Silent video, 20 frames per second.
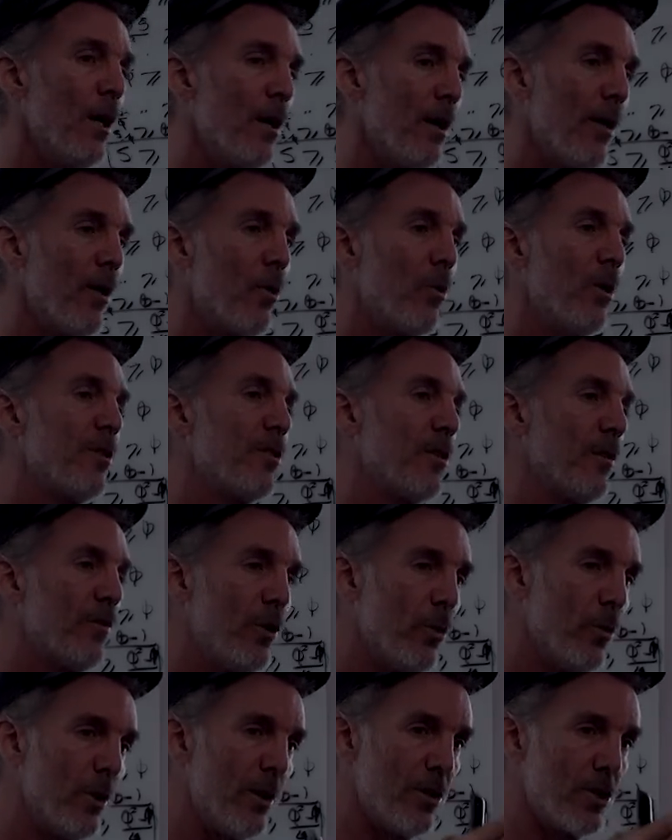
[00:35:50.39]
In other words,
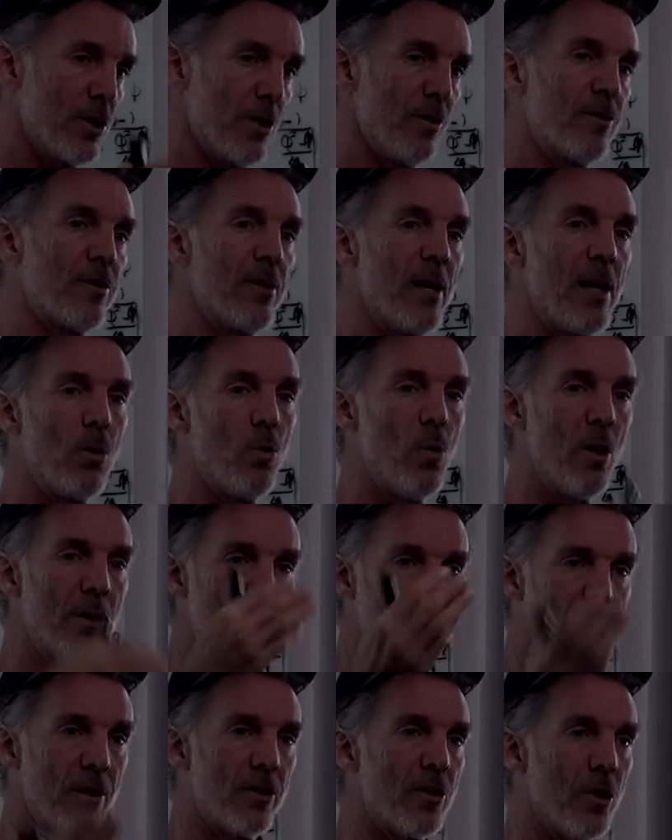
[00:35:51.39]
if you were to just take
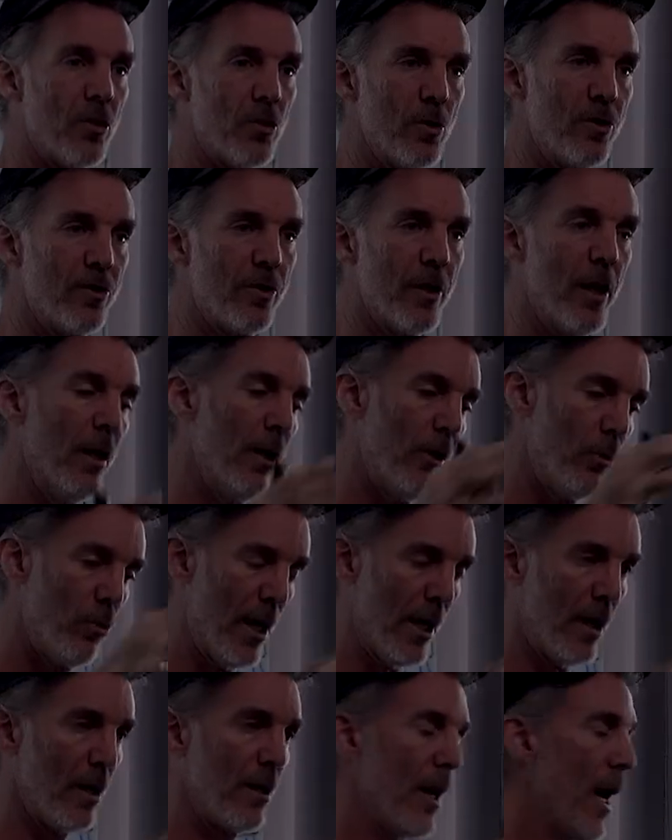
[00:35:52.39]
one 600 cell and
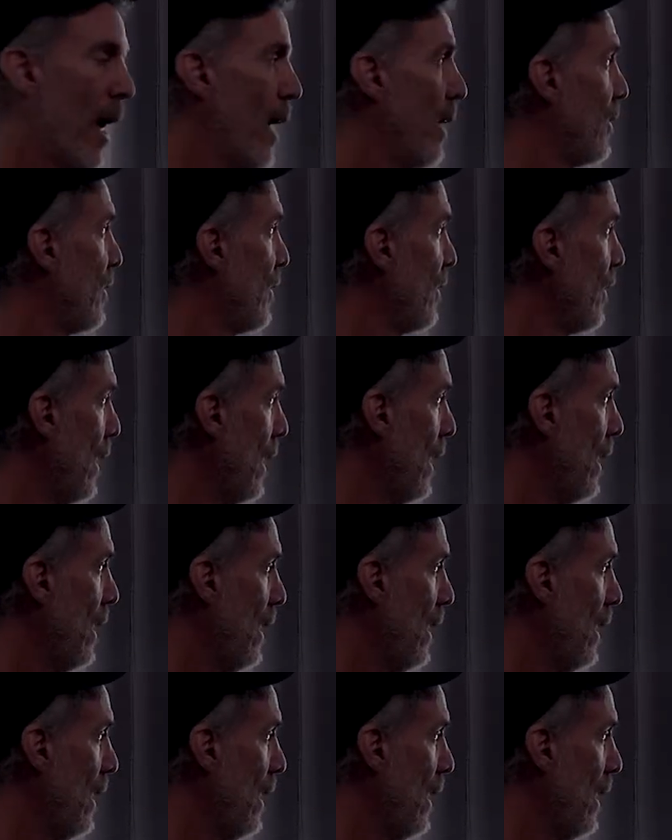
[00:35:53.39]
recognize